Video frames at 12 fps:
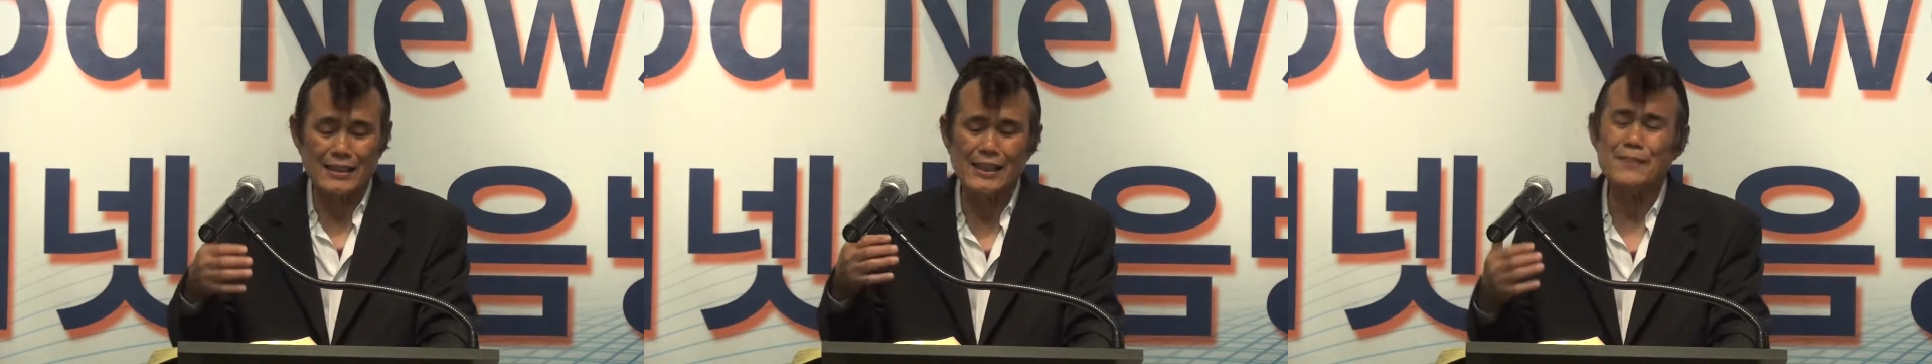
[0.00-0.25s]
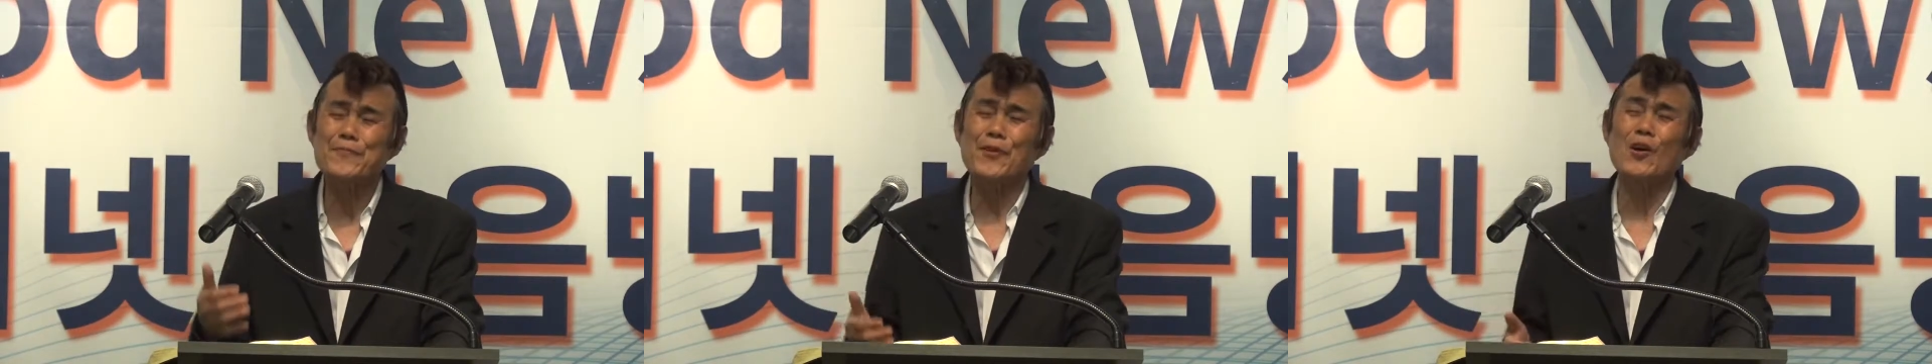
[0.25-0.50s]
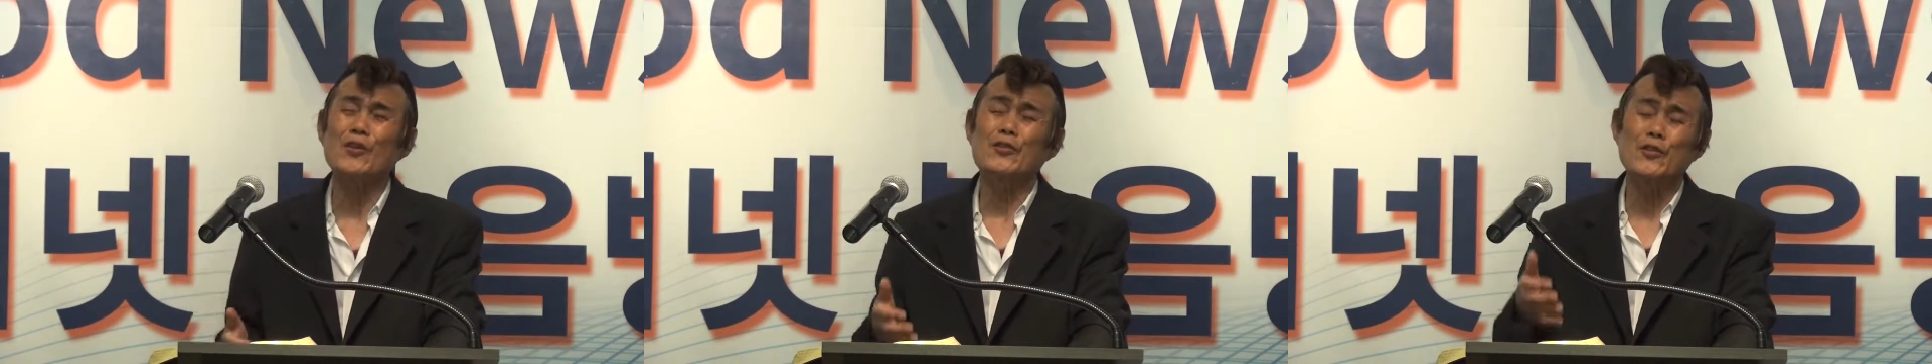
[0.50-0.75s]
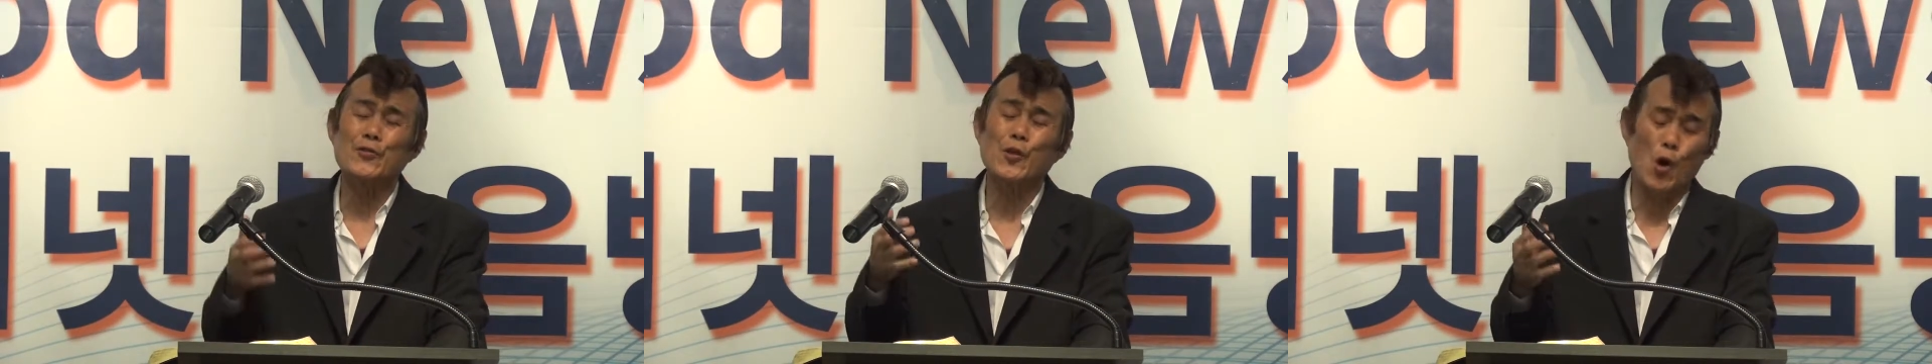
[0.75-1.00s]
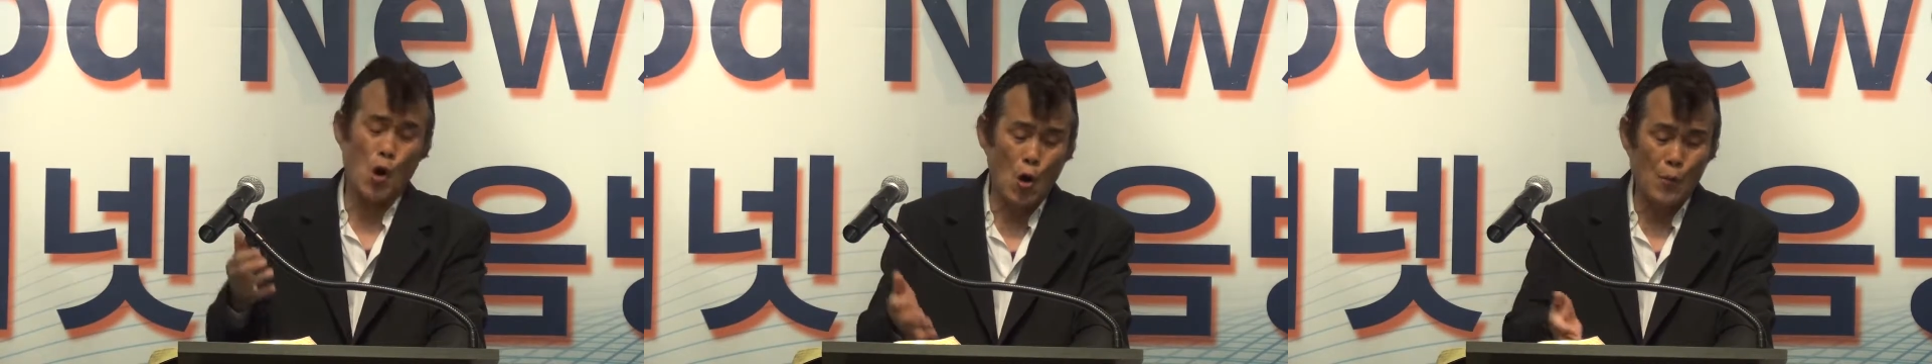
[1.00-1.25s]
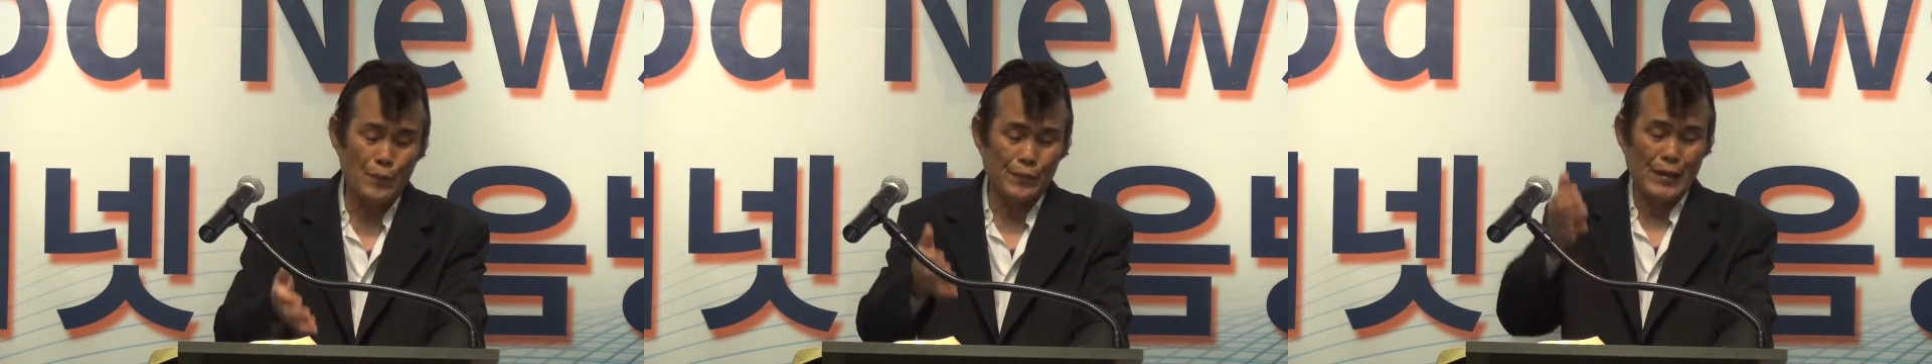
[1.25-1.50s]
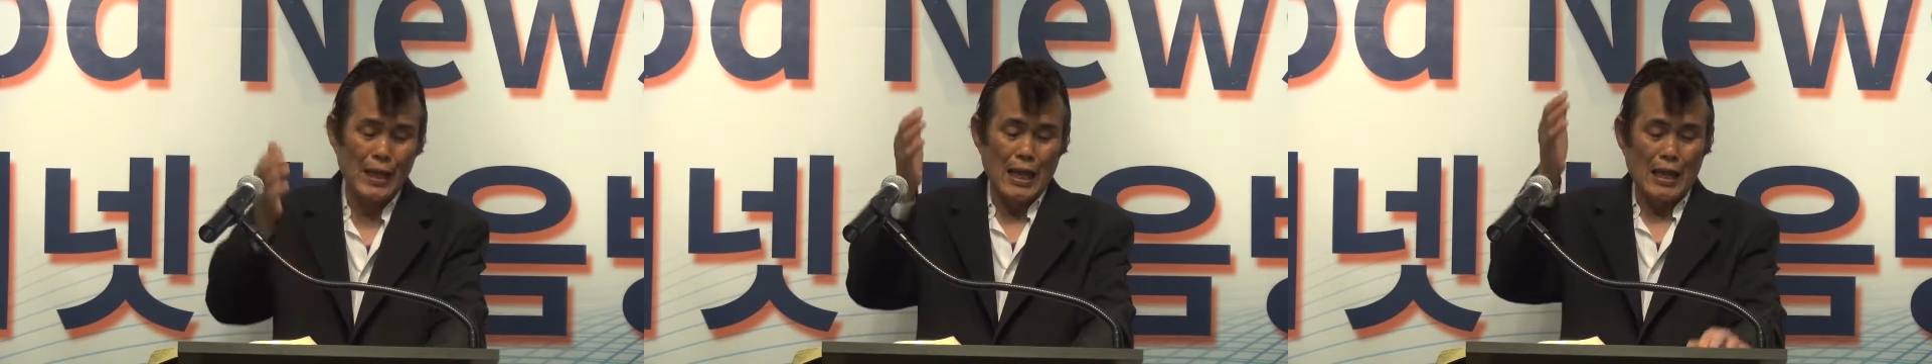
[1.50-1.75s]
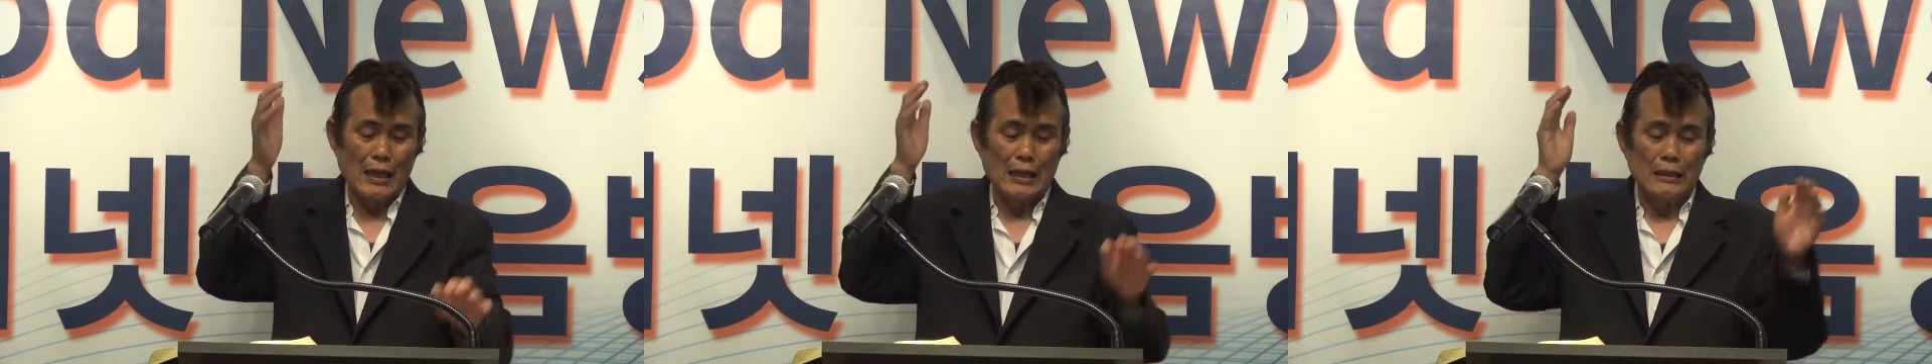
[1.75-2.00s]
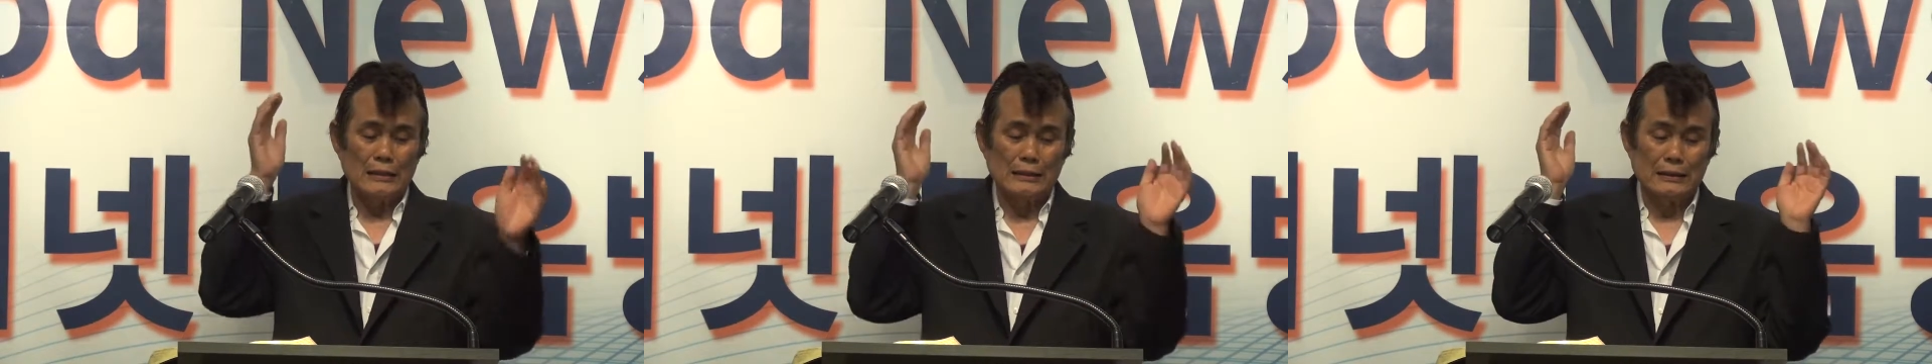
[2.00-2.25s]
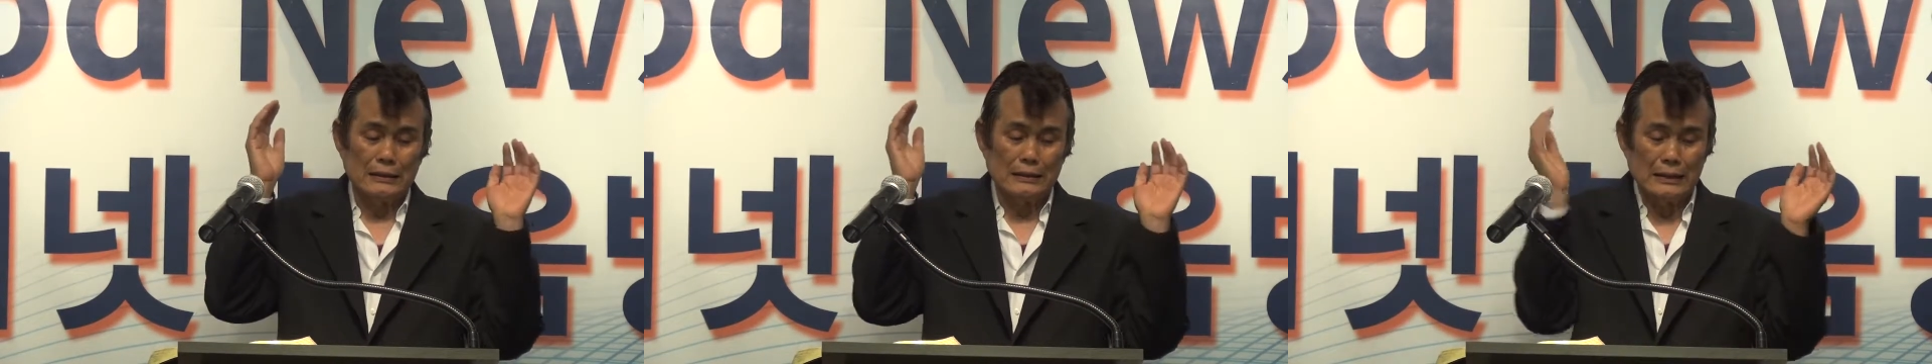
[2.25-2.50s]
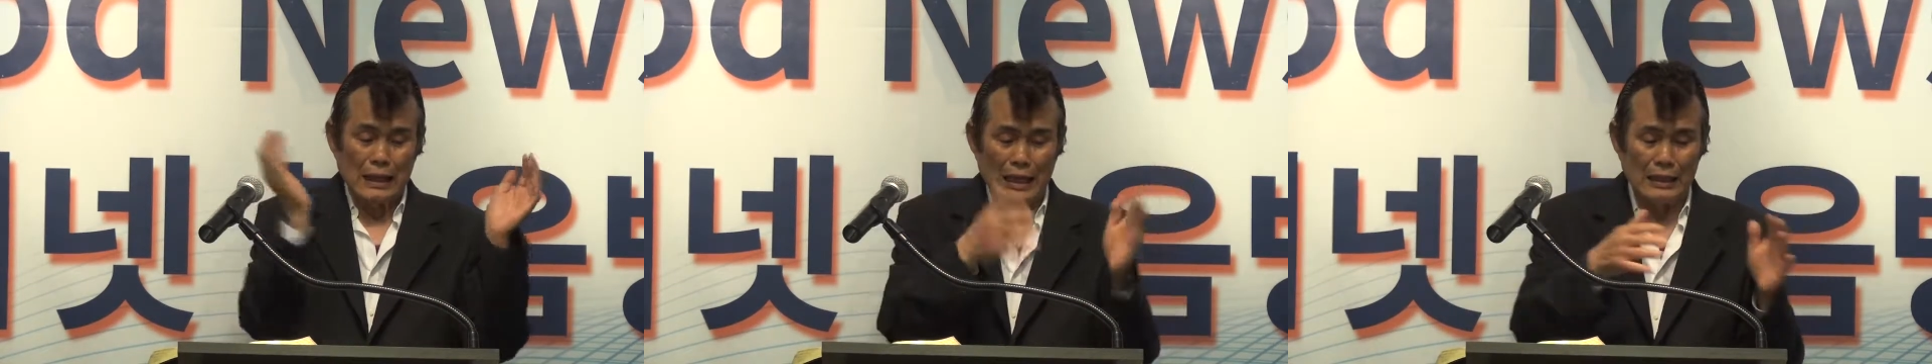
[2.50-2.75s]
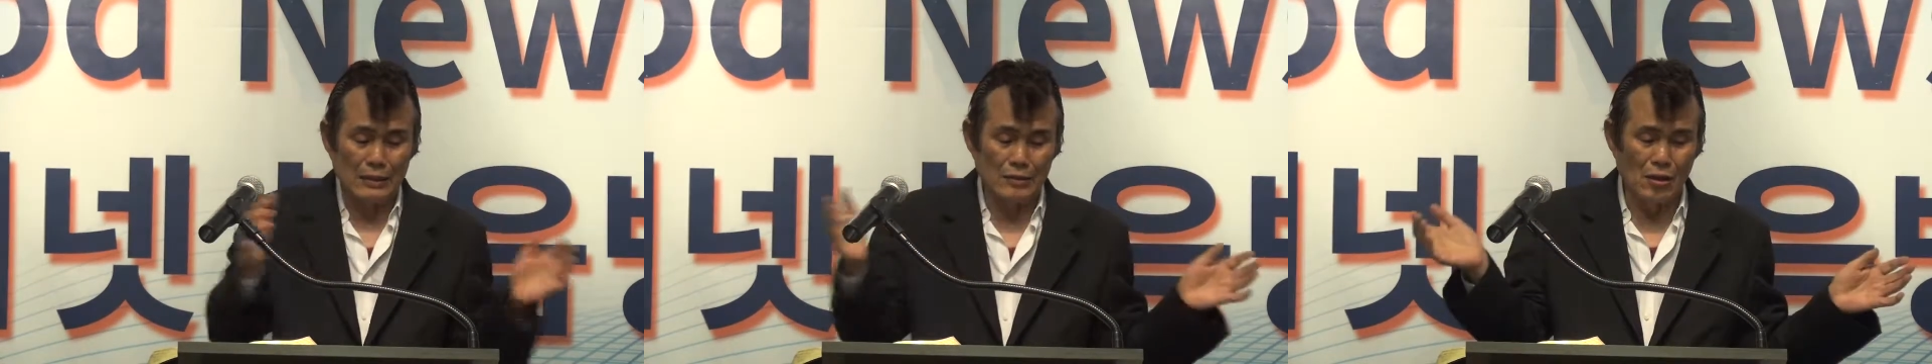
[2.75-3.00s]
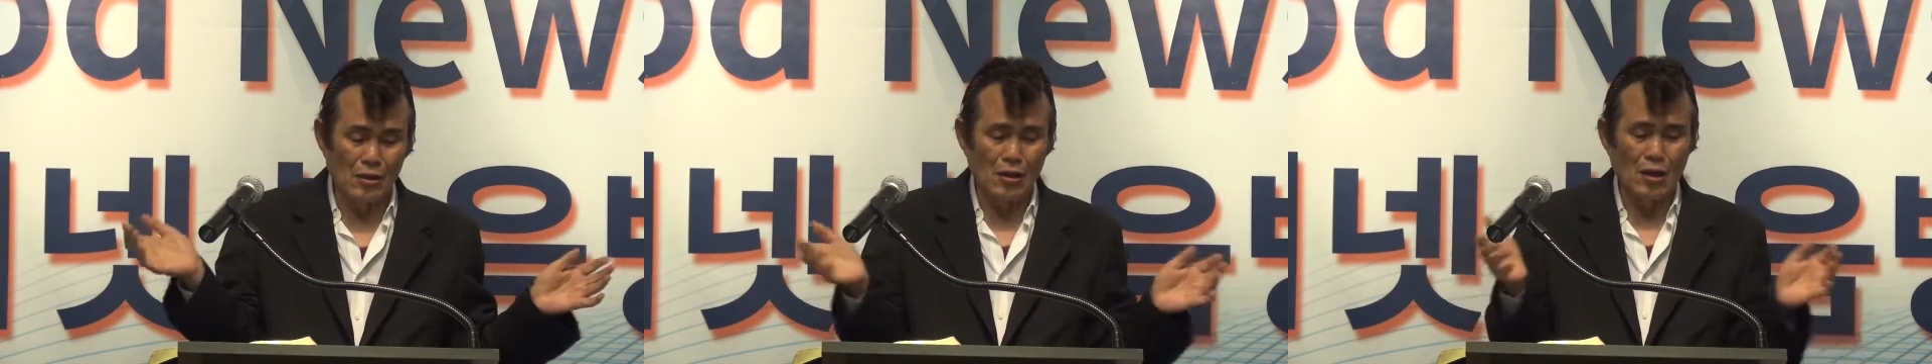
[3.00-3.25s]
different from the